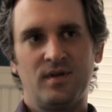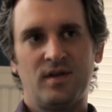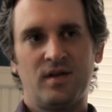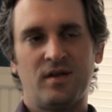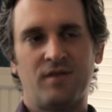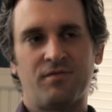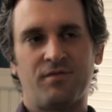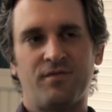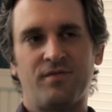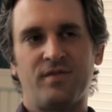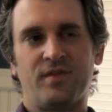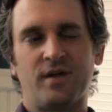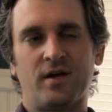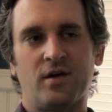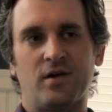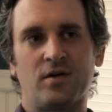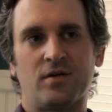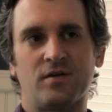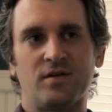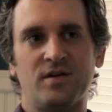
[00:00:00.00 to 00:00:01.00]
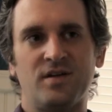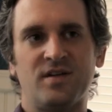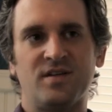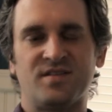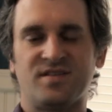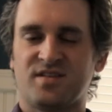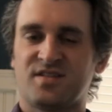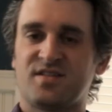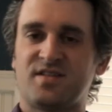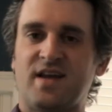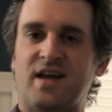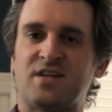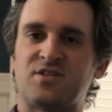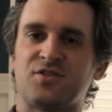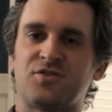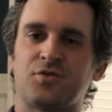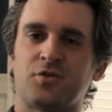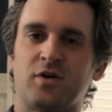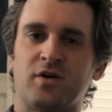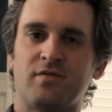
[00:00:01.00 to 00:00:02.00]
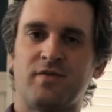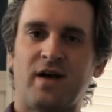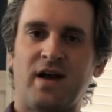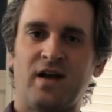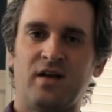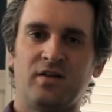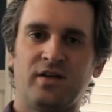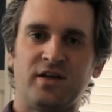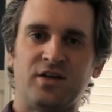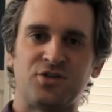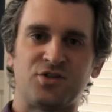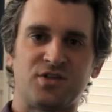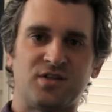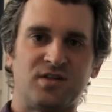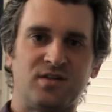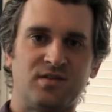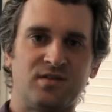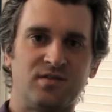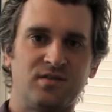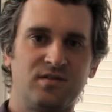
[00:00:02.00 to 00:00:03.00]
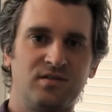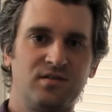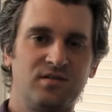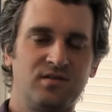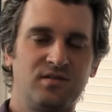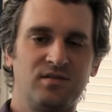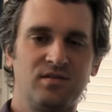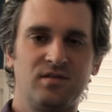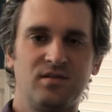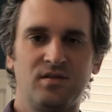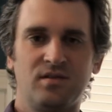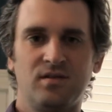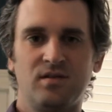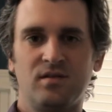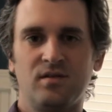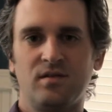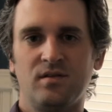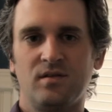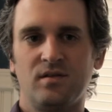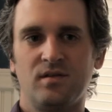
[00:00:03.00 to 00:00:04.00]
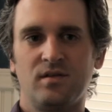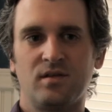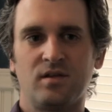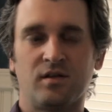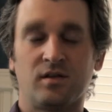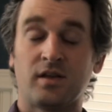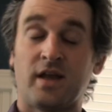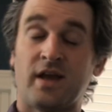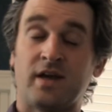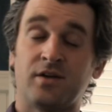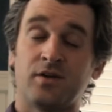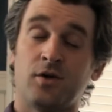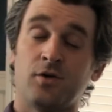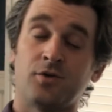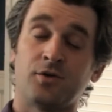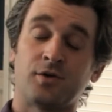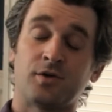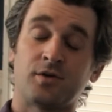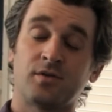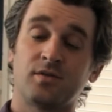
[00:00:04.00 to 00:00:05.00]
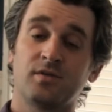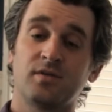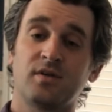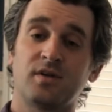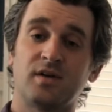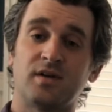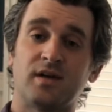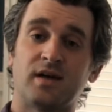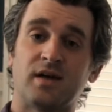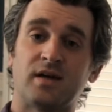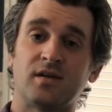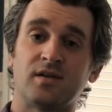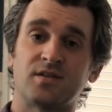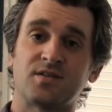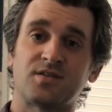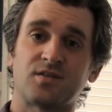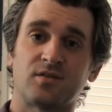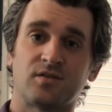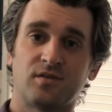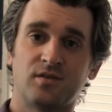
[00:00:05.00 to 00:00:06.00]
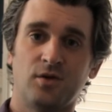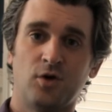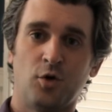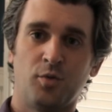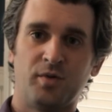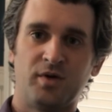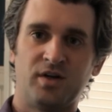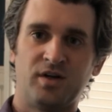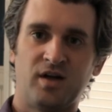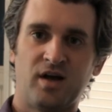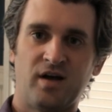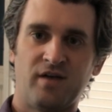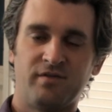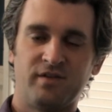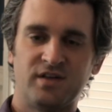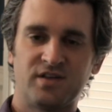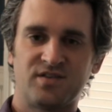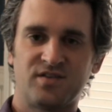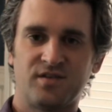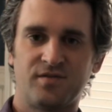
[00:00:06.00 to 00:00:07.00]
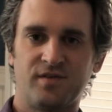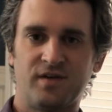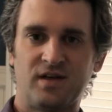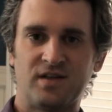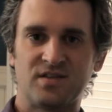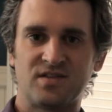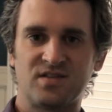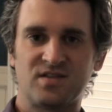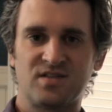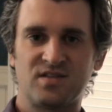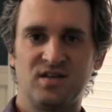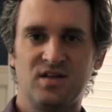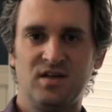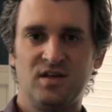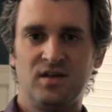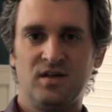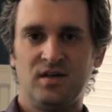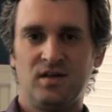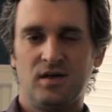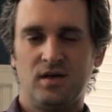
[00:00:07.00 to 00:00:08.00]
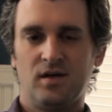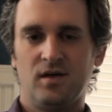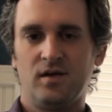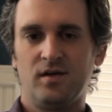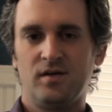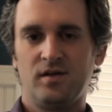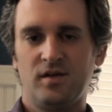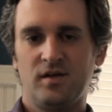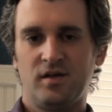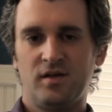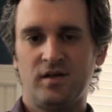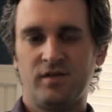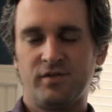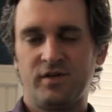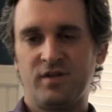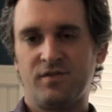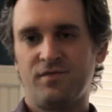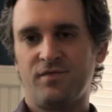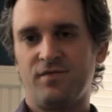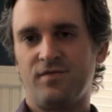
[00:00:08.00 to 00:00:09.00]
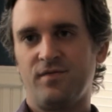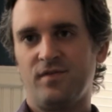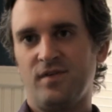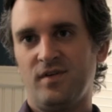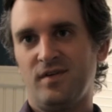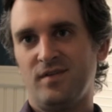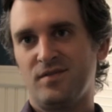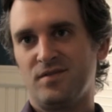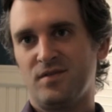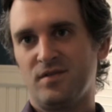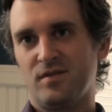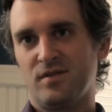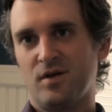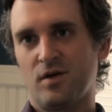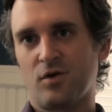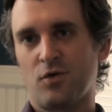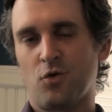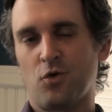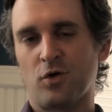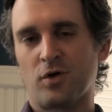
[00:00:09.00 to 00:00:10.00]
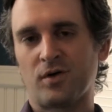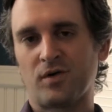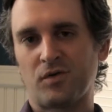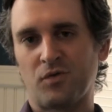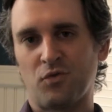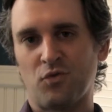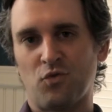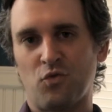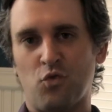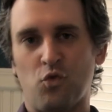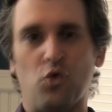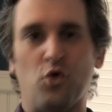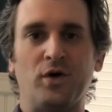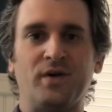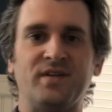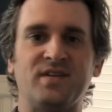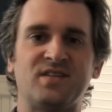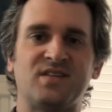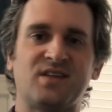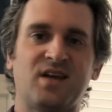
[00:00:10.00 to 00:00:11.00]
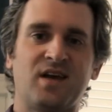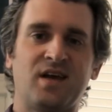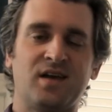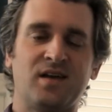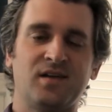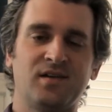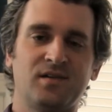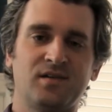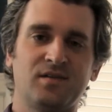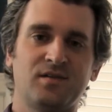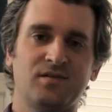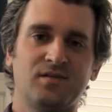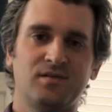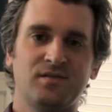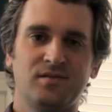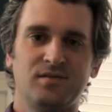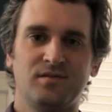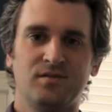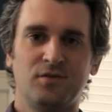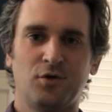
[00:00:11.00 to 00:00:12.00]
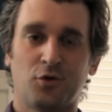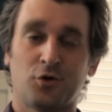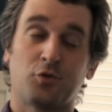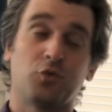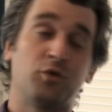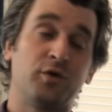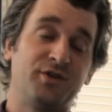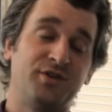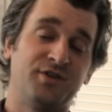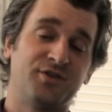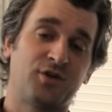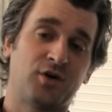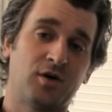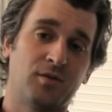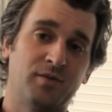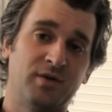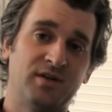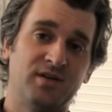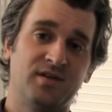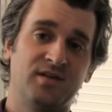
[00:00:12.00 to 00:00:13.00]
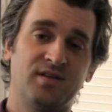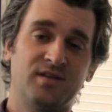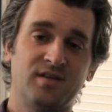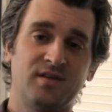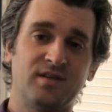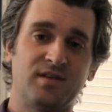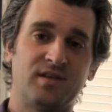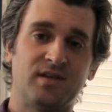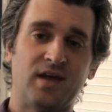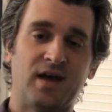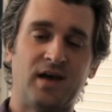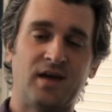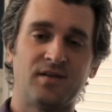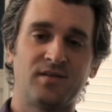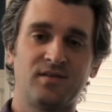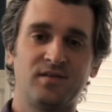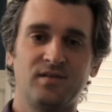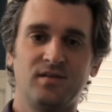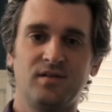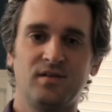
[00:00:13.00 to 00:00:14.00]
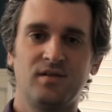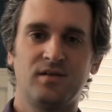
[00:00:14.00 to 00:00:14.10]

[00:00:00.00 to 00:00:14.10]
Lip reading: If there is a statutory violation, the landowner cannot assert an open and obvious defense. And even if a court would say or would determine that